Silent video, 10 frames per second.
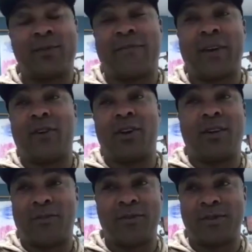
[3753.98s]
favorite
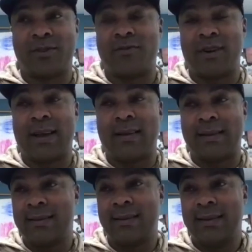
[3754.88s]
golf course in Rhode
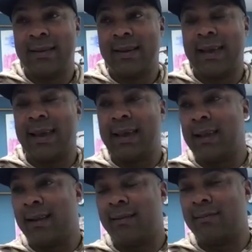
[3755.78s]
Island.
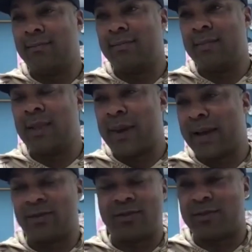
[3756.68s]
And the
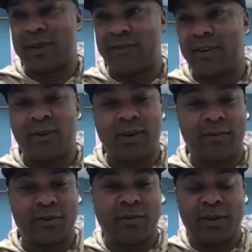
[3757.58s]
Masters is my favorite
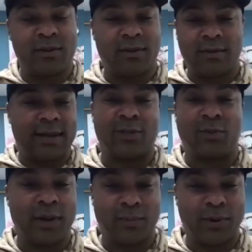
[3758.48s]
golf tournament, so that's
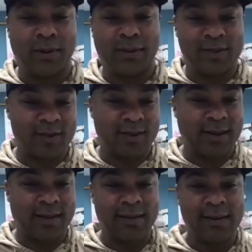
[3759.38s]
why I'm putting those two
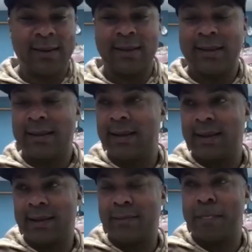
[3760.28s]
together.
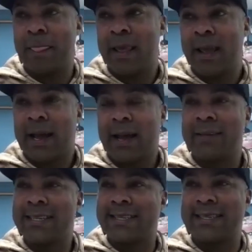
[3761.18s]
I'm
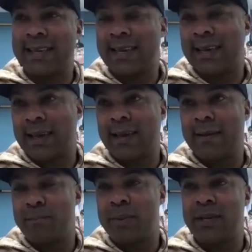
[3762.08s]
gonna
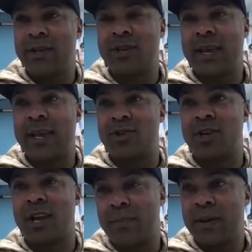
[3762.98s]
say PGA
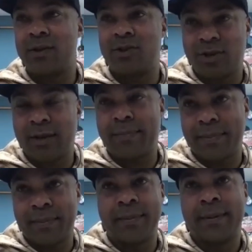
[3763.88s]
Championship.
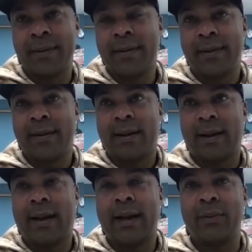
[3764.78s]

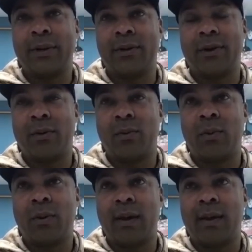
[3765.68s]
I would go
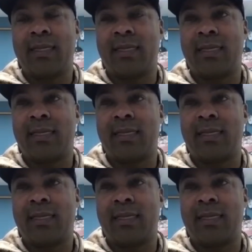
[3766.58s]
with